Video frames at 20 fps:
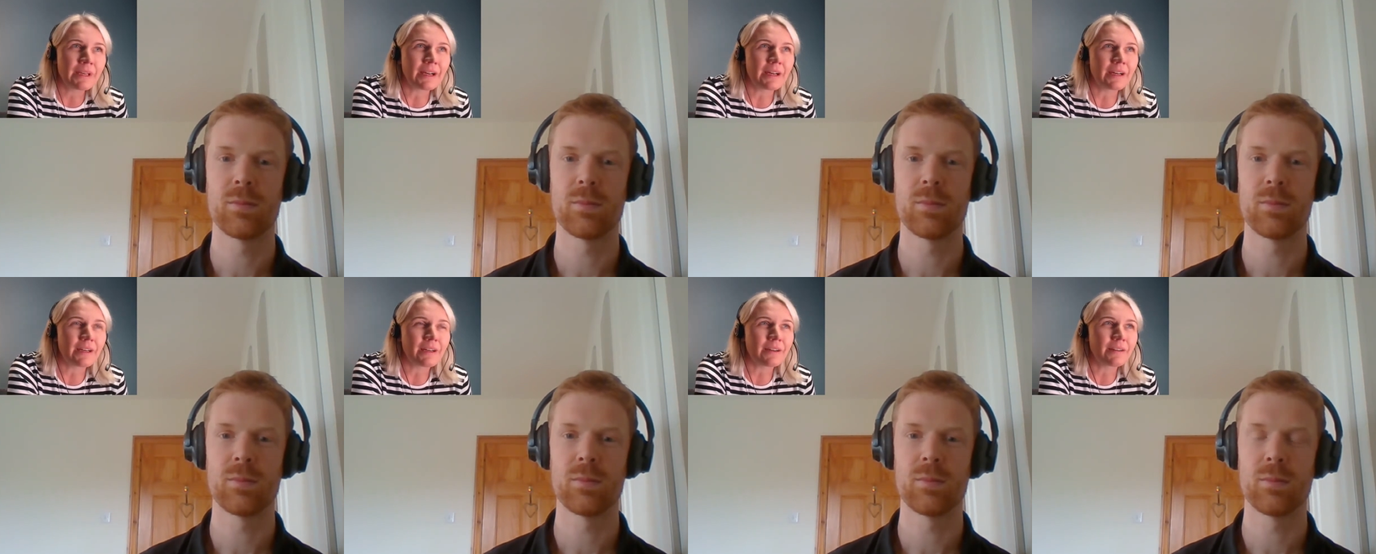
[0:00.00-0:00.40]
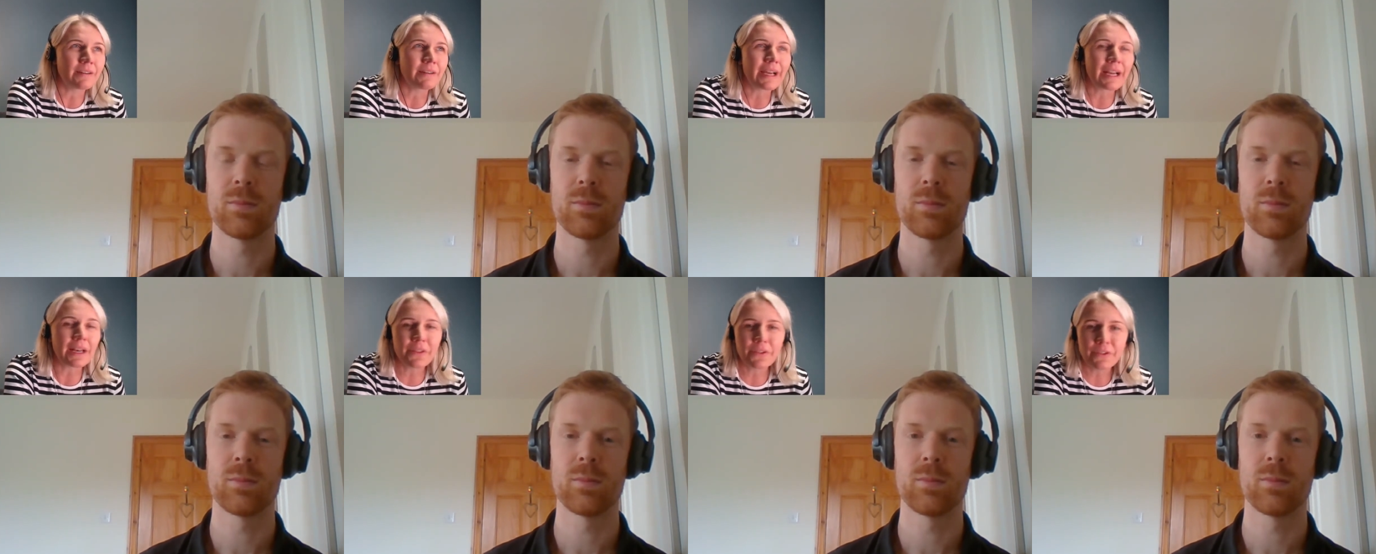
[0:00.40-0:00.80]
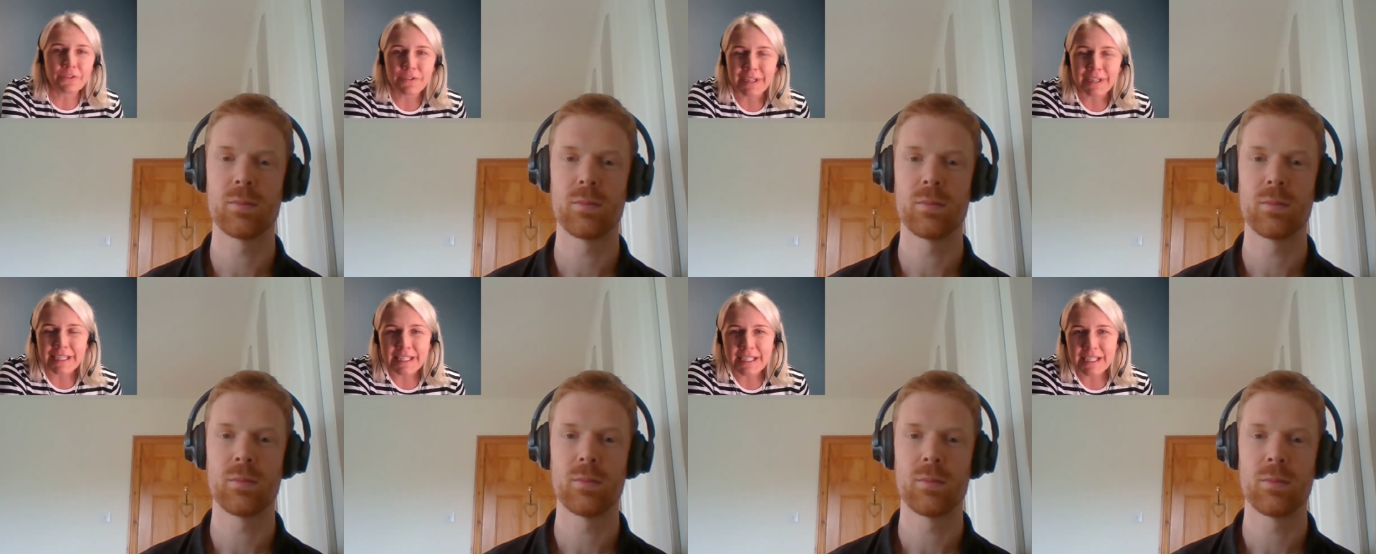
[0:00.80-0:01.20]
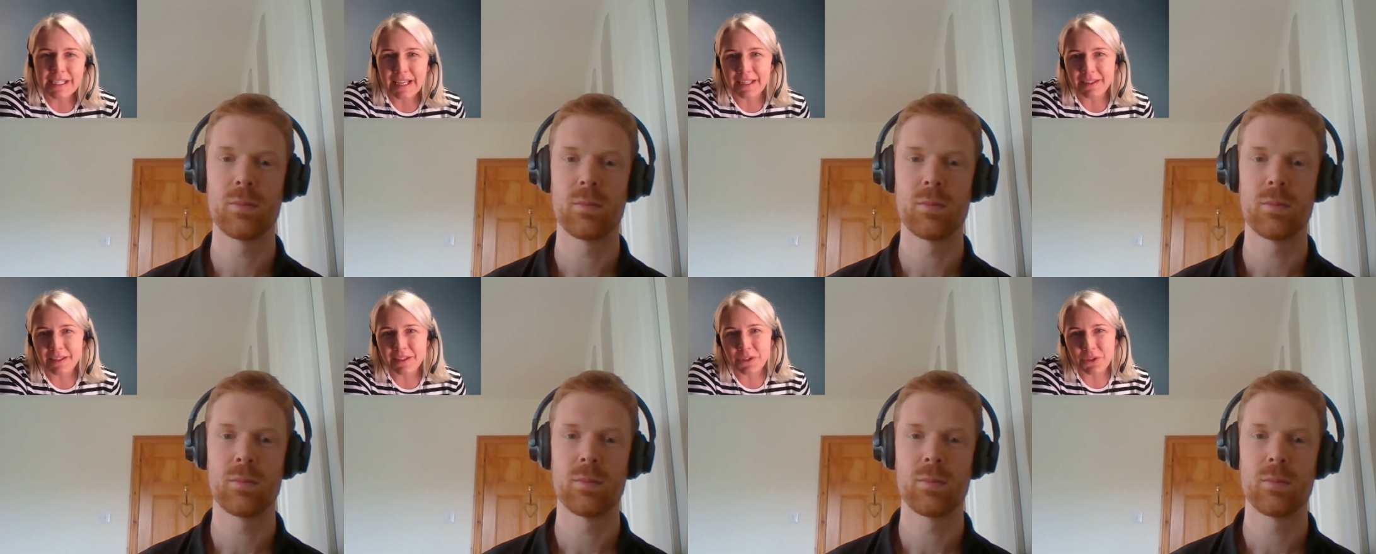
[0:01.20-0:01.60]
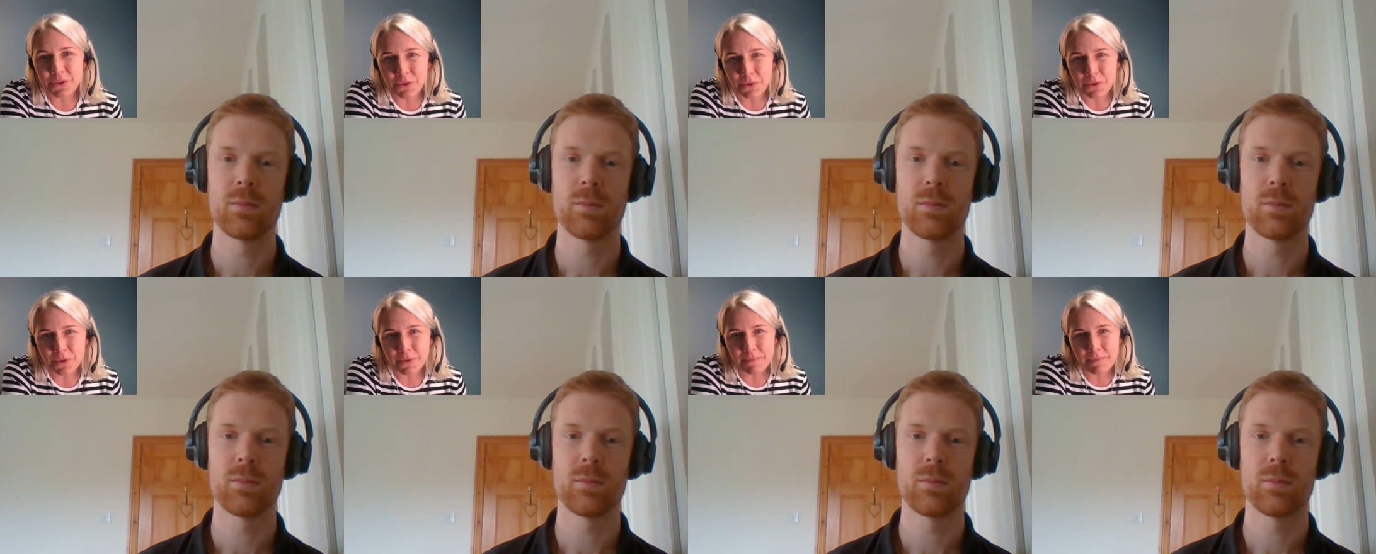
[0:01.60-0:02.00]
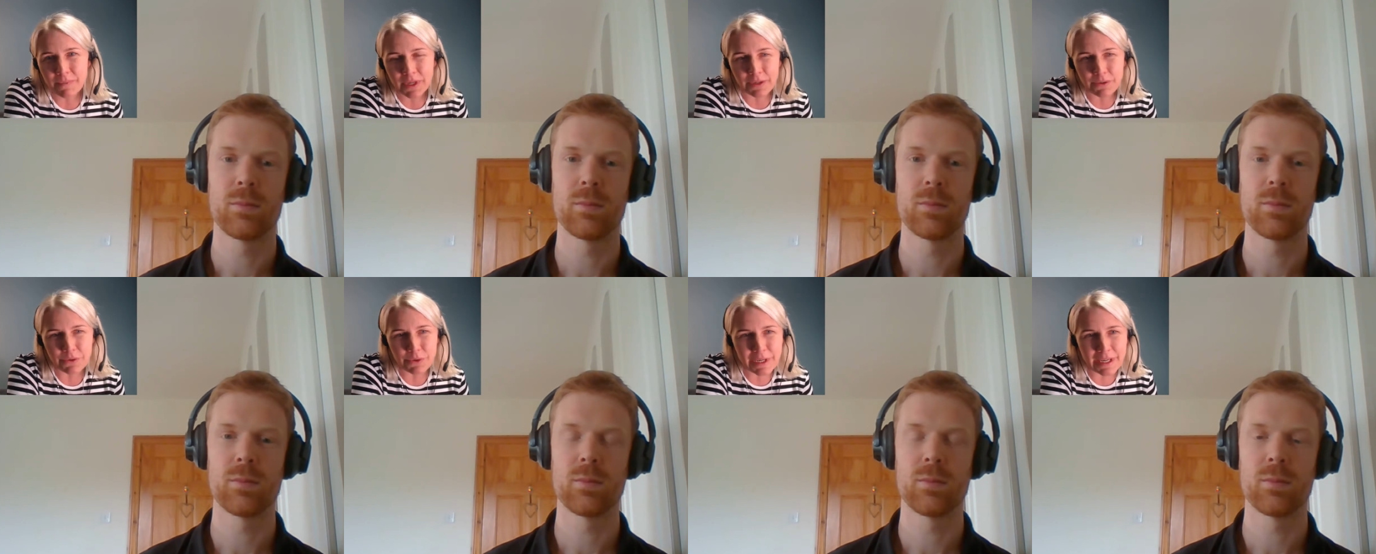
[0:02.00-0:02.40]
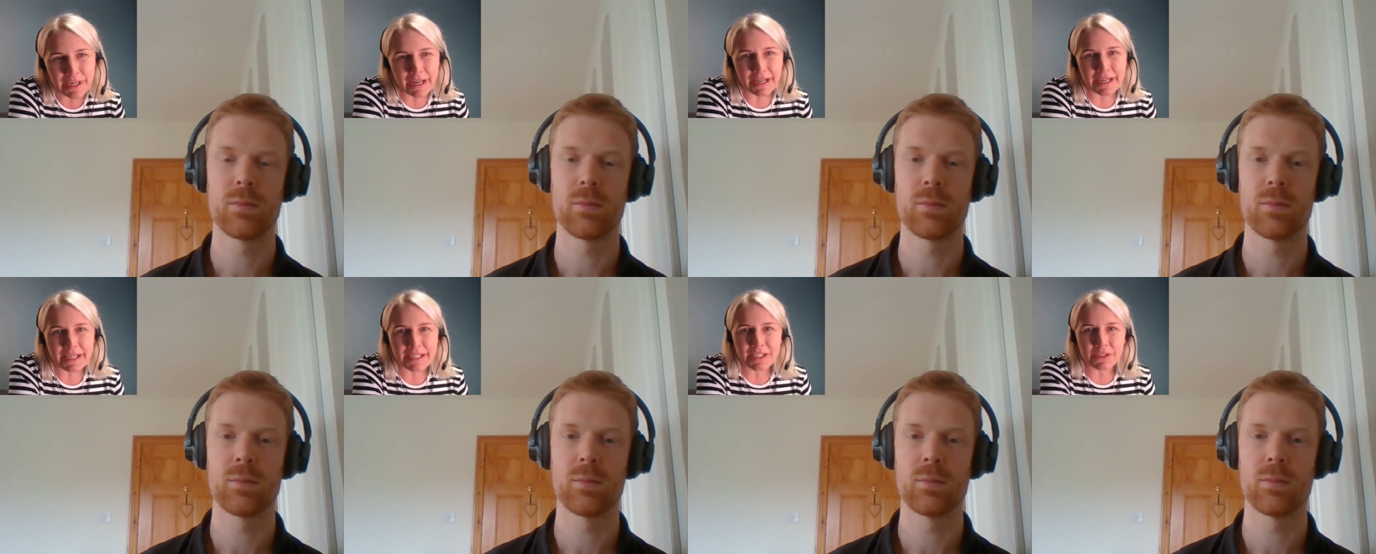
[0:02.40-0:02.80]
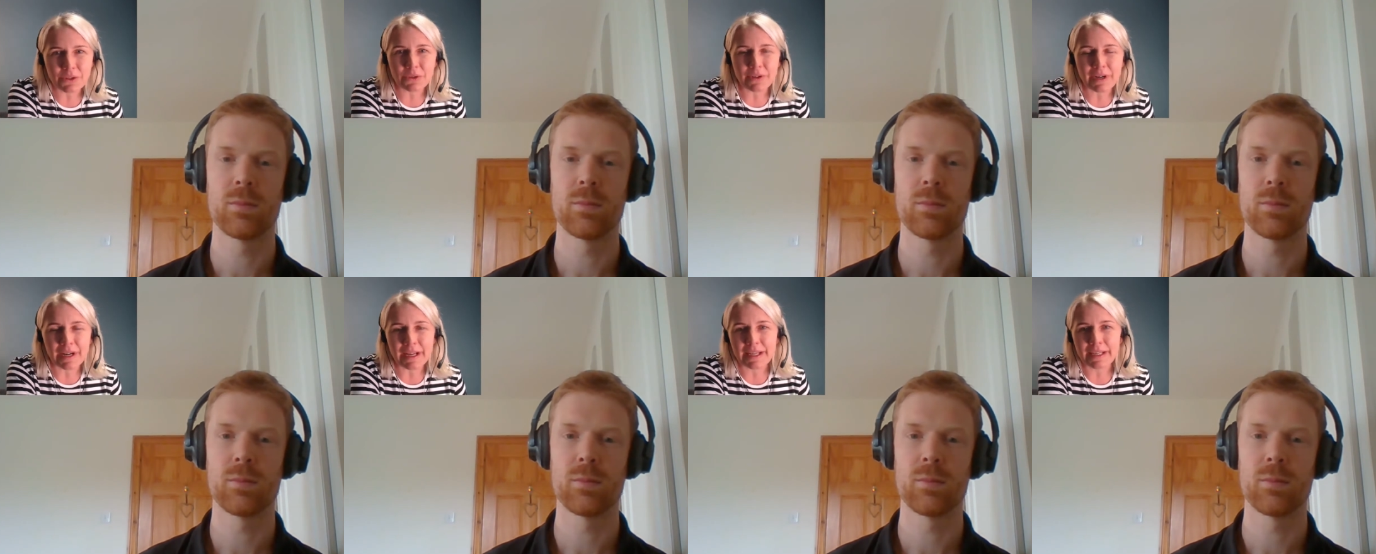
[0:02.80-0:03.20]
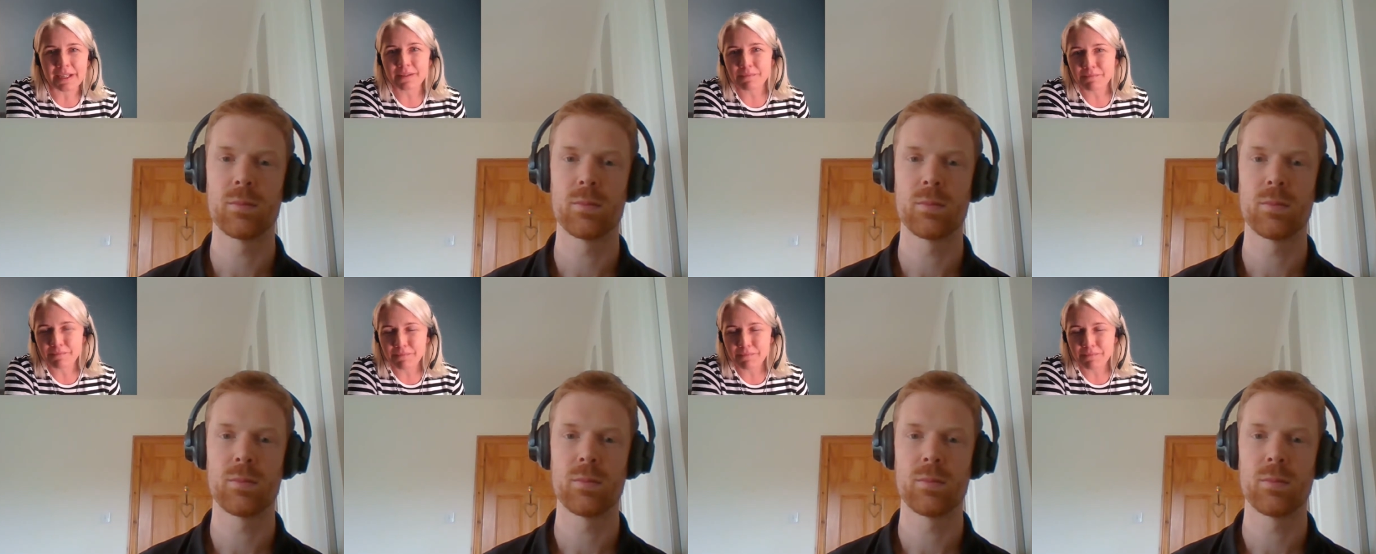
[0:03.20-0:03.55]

Speaker 1: uh, health effects that you realized or like